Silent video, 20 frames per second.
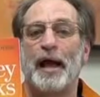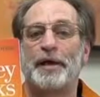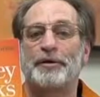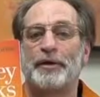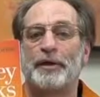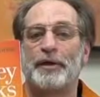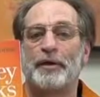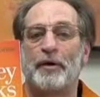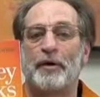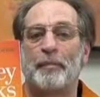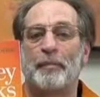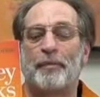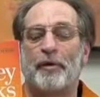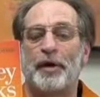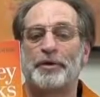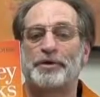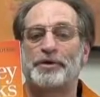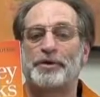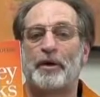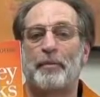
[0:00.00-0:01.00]
and you can go to
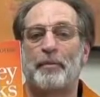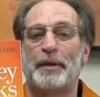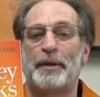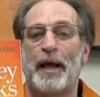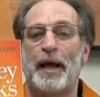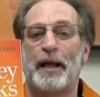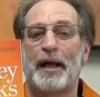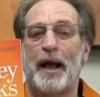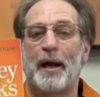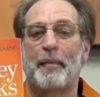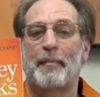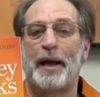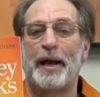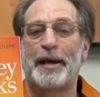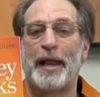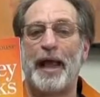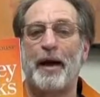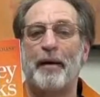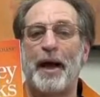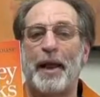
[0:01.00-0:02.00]

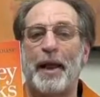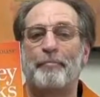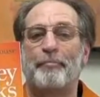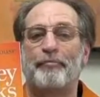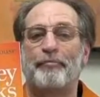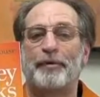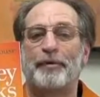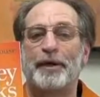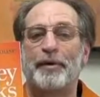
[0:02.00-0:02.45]
barnesandnoble.com right now and